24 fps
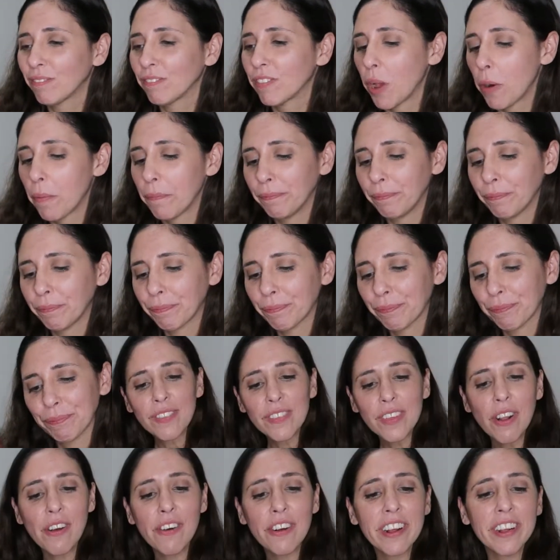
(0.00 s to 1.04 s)
Yeah.
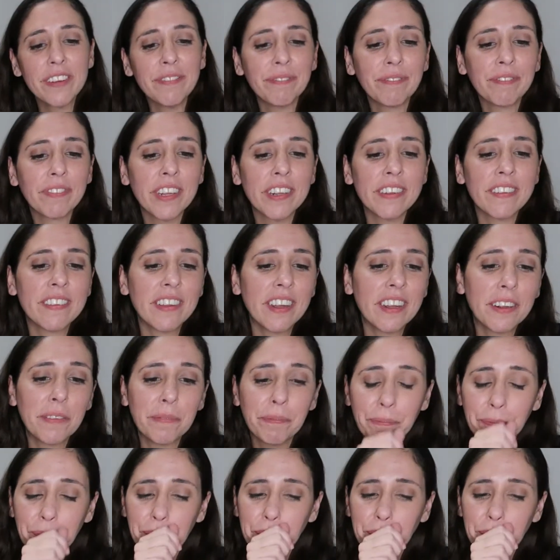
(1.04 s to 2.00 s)
Okay. It's like